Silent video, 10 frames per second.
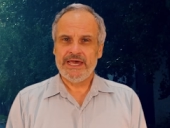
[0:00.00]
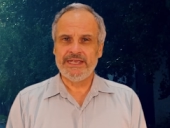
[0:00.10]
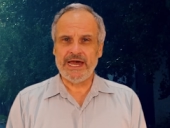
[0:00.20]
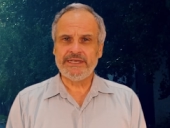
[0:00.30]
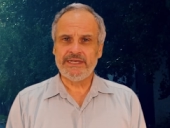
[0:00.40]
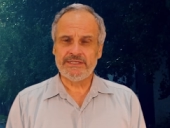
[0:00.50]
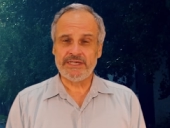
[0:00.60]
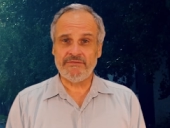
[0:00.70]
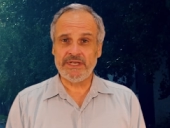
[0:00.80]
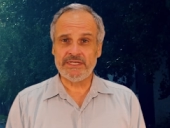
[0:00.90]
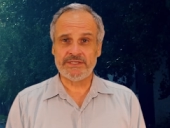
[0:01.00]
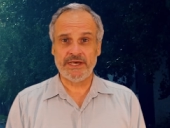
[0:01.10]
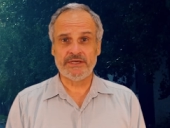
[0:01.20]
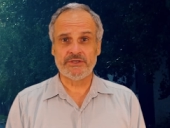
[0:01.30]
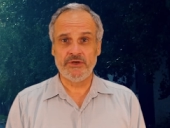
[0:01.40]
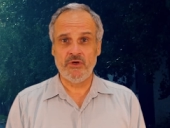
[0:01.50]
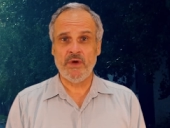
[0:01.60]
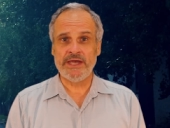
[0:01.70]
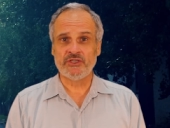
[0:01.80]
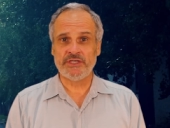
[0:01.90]
In 1976, New
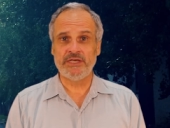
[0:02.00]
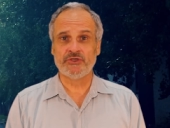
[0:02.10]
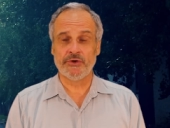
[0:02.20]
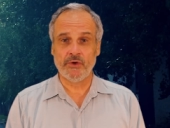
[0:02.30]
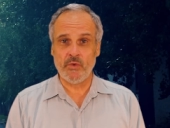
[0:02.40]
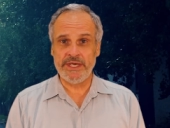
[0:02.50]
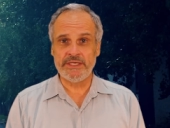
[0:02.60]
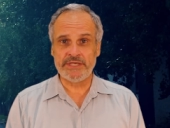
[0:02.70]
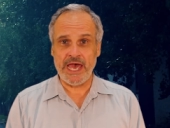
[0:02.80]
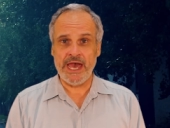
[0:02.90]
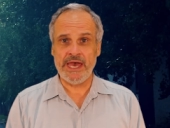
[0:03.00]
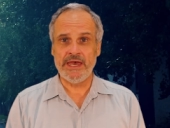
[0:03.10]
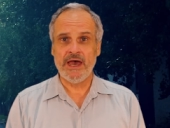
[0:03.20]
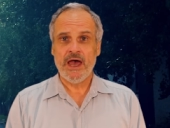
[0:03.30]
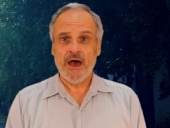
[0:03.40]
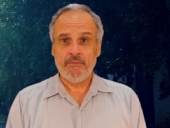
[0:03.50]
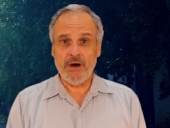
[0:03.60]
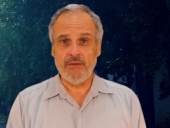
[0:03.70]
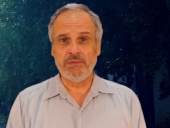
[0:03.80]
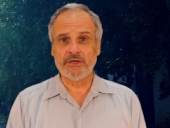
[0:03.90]
Age teacher Louise Hay
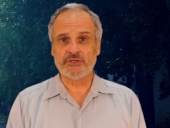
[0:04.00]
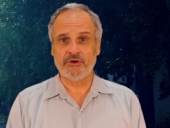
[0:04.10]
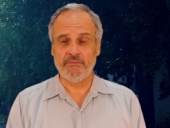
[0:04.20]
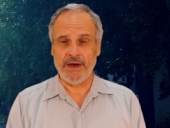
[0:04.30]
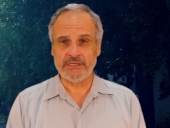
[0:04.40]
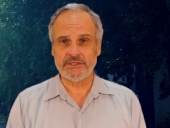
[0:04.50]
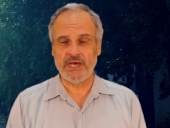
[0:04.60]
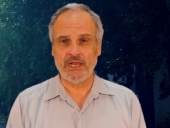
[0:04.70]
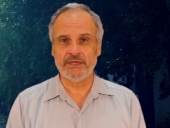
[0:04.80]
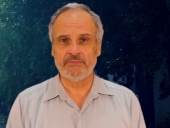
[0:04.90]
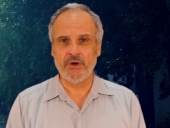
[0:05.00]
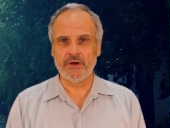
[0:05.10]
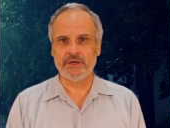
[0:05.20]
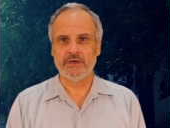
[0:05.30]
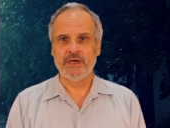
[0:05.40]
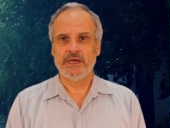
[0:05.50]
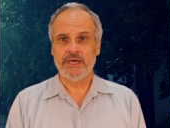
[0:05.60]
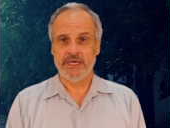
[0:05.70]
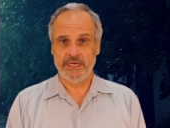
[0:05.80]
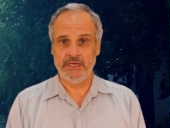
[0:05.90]
published her best selling book,
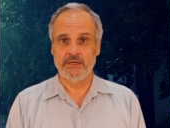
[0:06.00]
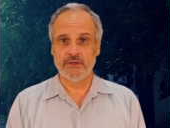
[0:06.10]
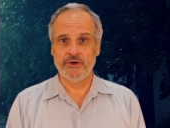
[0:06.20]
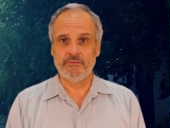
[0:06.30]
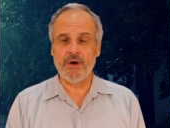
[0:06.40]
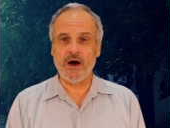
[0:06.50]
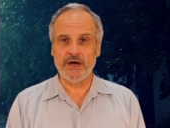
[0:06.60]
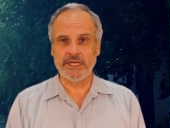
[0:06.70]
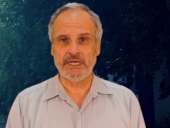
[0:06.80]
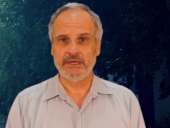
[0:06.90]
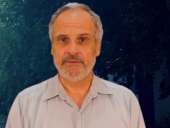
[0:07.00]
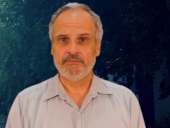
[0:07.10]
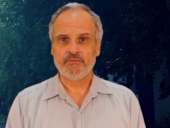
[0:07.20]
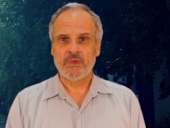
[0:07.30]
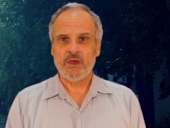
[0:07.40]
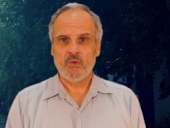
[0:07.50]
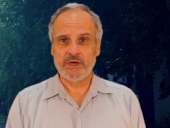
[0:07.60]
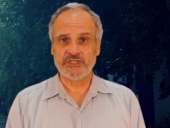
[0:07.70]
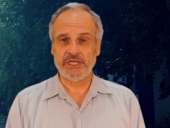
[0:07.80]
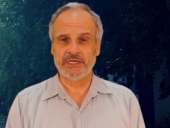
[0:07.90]
Heal Your Body, where
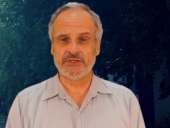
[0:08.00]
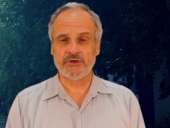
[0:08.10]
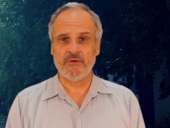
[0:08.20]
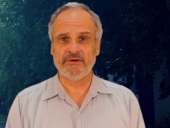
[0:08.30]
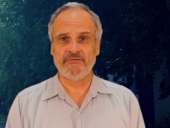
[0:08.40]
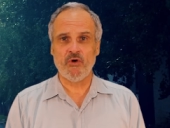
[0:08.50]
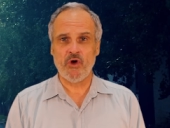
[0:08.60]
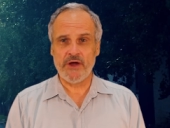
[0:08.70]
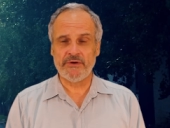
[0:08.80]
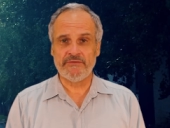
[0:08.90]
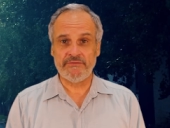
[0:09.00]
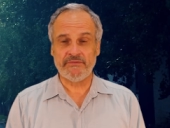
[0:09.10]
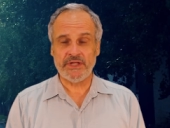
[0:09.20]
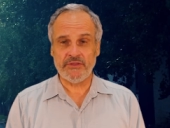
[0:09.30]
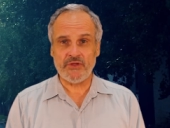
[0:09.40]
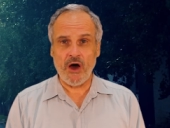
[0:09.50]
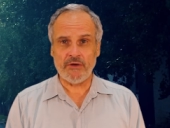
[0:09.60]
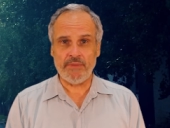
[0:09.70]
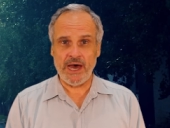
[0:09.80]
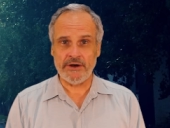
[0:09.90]
she listed over 450
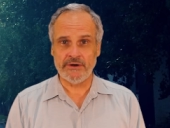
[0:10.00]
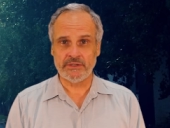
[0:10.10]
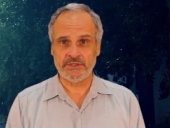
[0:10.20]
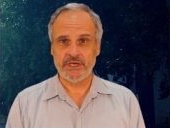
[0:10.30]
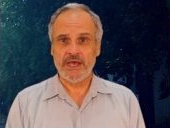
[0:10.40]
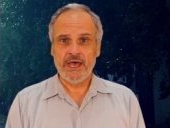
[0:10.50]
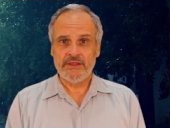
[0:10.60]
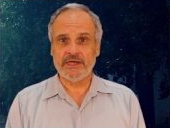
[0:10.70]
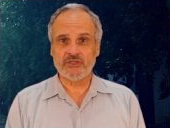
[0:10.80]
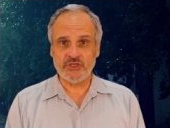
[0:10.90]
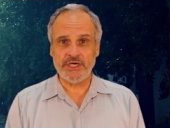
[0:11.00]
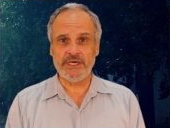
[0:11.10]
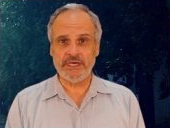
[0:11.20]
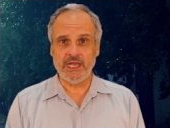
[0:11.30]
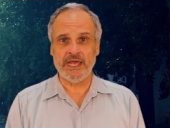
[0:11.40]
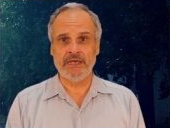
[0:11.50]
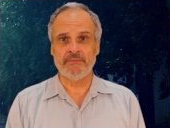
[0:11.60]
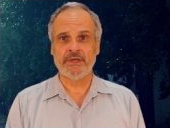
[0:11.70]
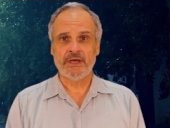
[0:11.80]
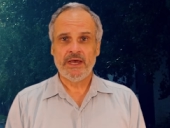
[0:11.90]
thought patterns that she
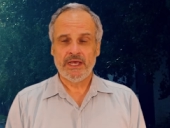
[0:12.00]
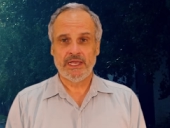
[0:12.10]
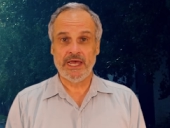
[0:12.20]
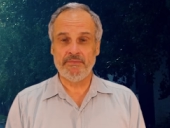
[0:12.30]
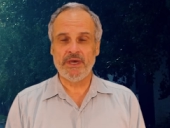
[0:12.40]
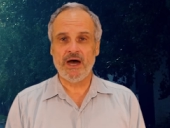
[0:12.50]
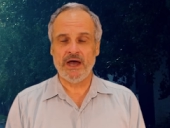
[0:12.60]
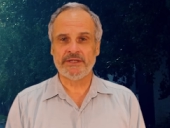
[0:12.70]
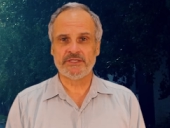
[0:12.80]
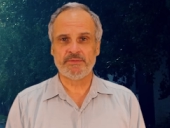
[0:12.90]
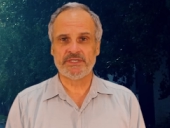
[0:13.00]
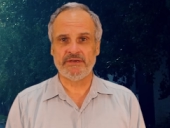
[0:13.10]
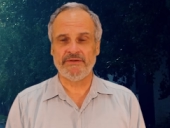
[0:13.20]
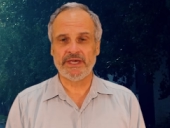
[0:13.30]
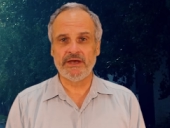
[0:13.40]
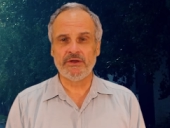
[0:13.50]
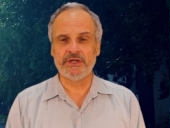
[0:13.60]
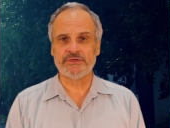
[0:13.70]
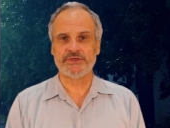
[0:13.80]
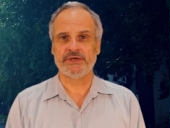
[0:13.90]
claimed lay behind specific
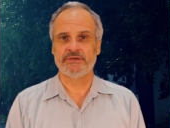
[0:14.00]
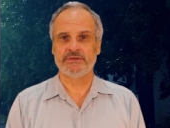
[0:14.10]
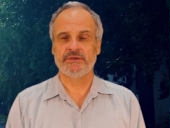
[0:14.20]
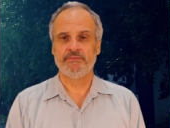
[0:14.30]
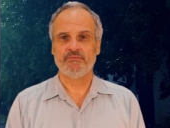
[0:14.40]
illnesses.